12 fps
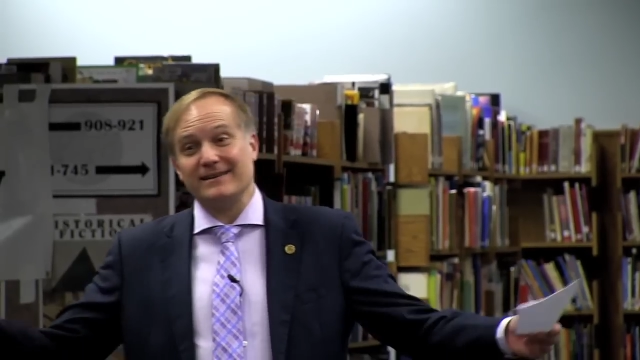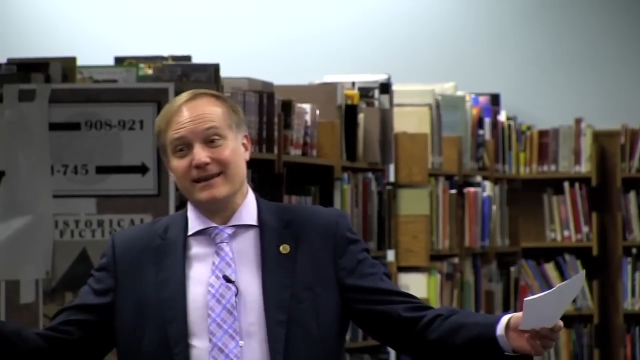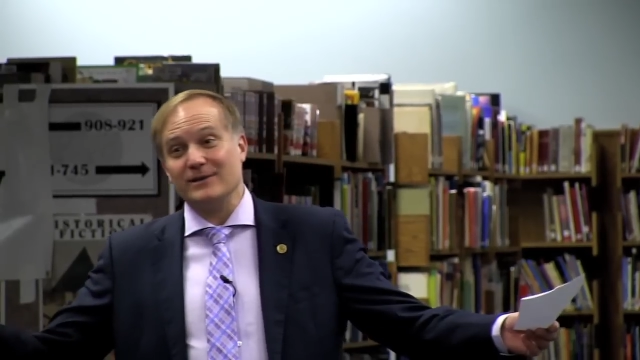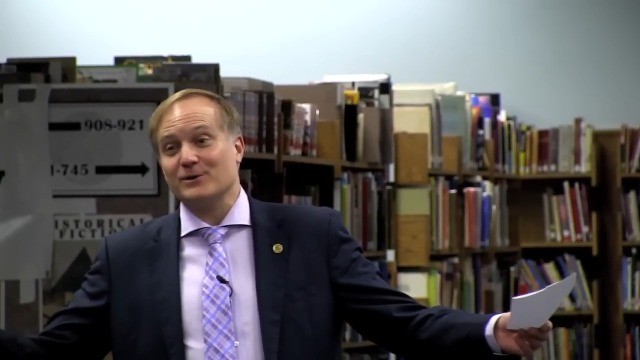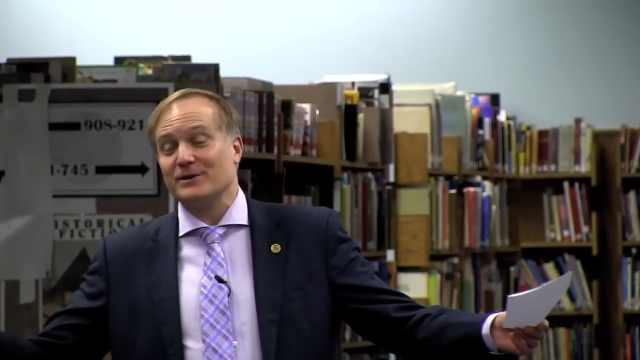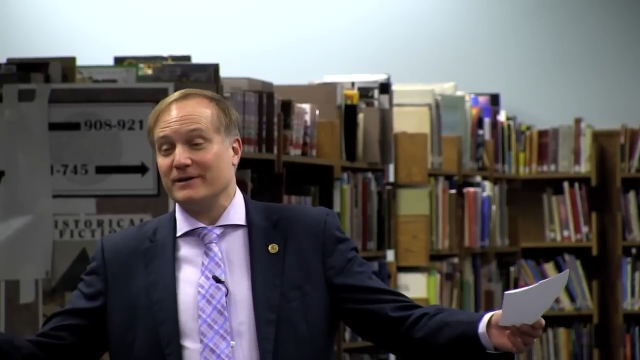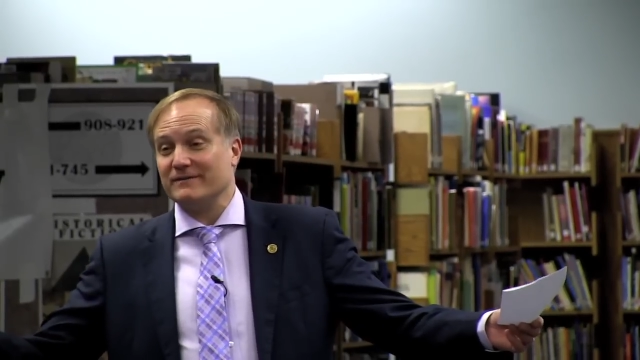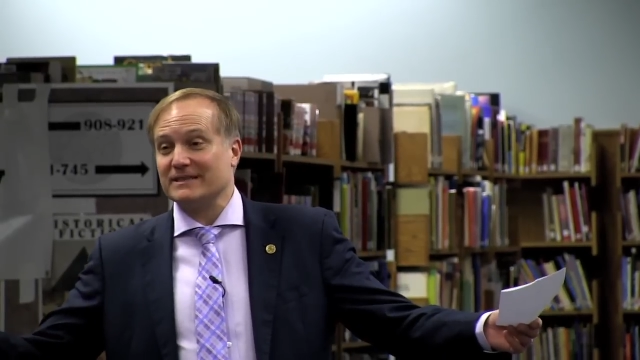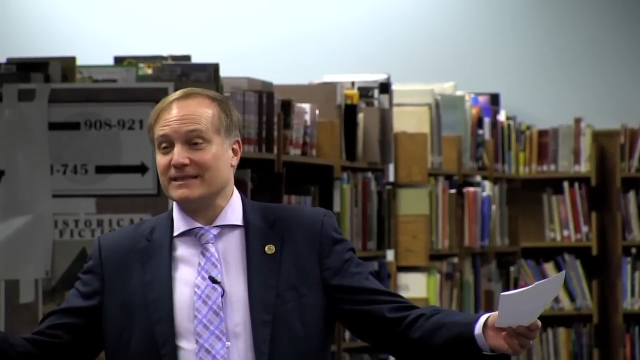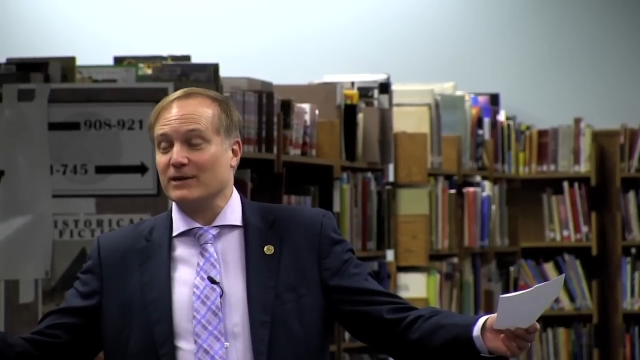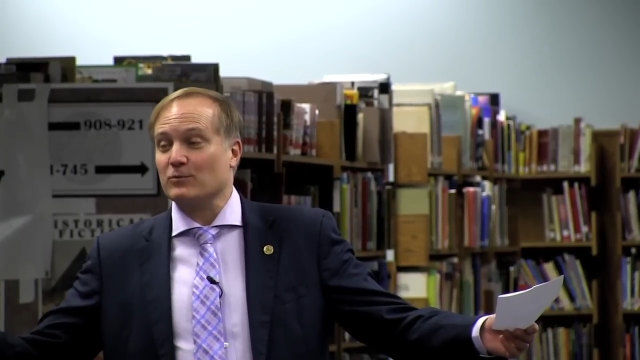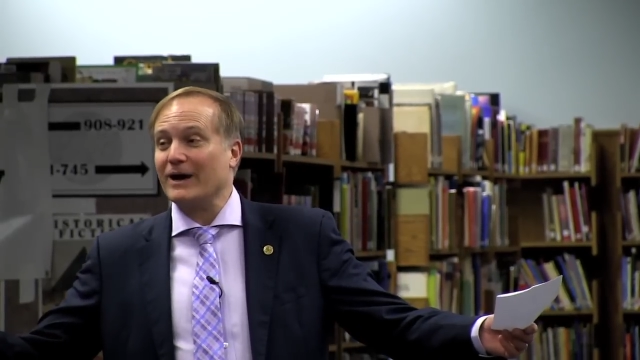and you could even
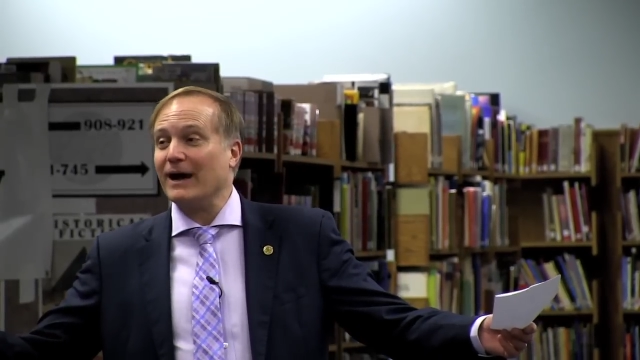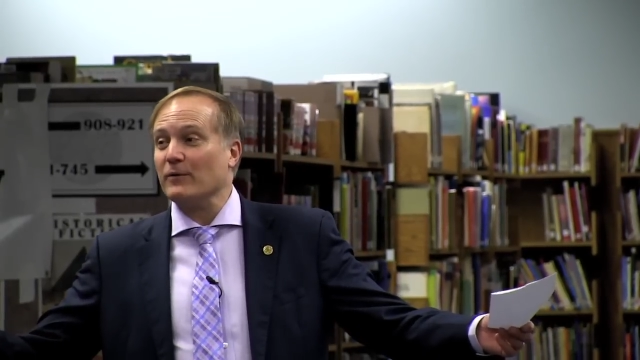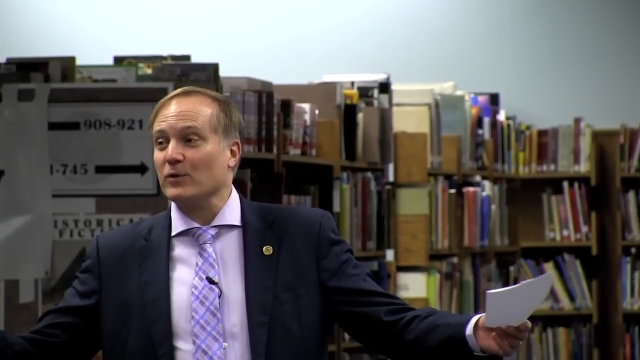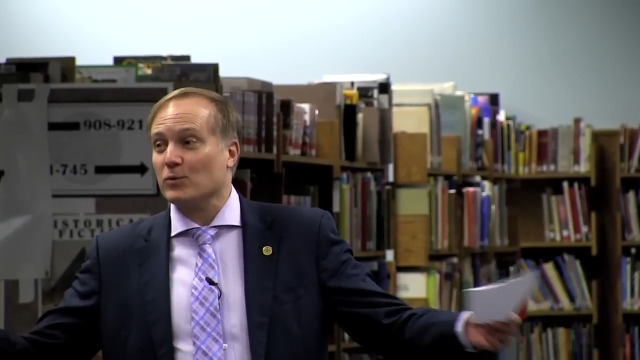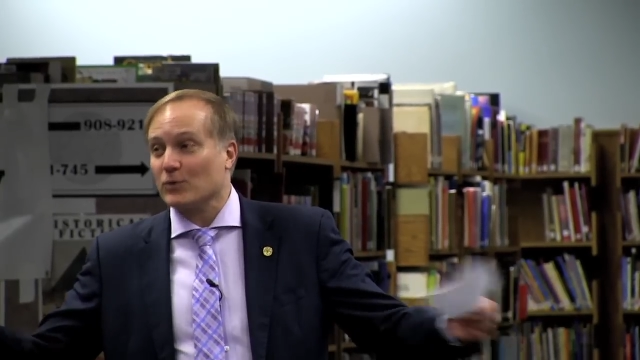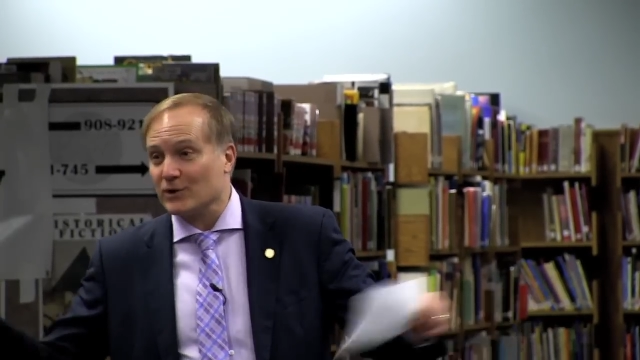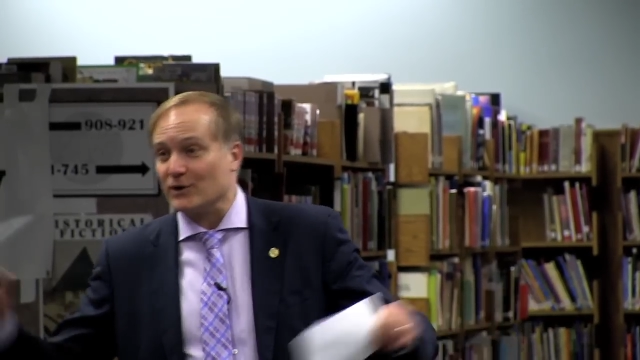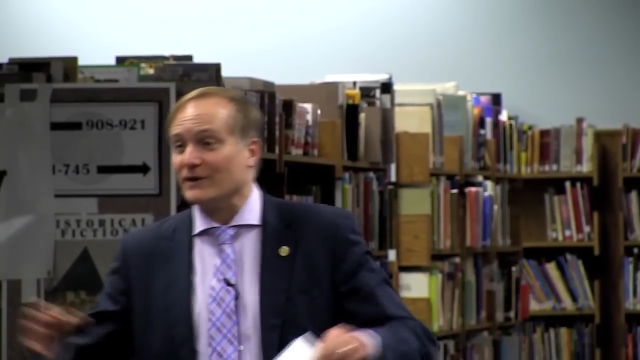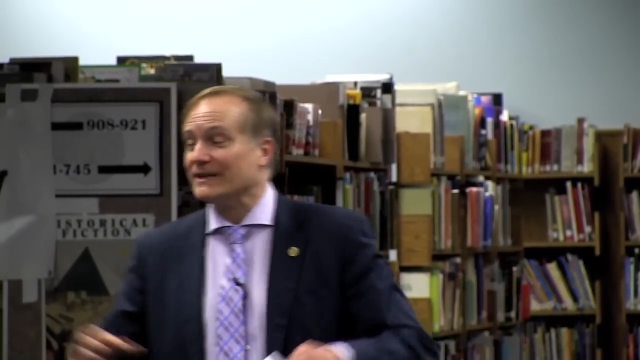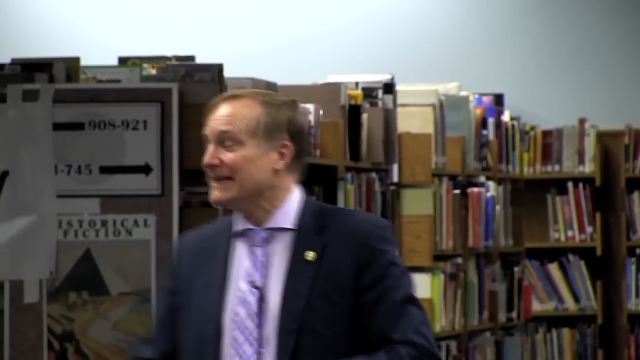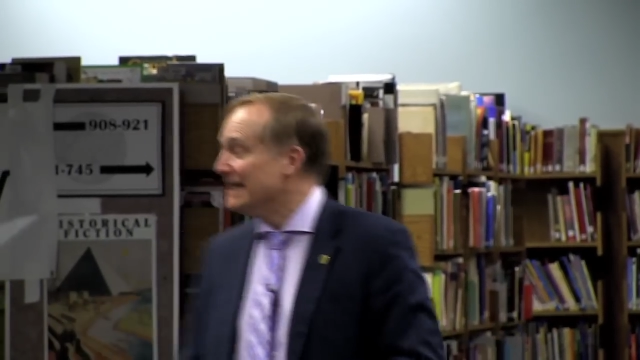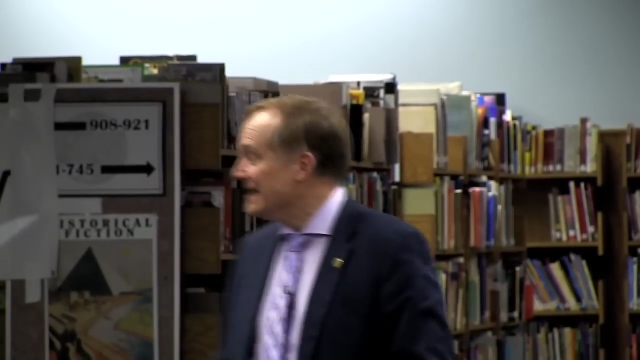say around the world,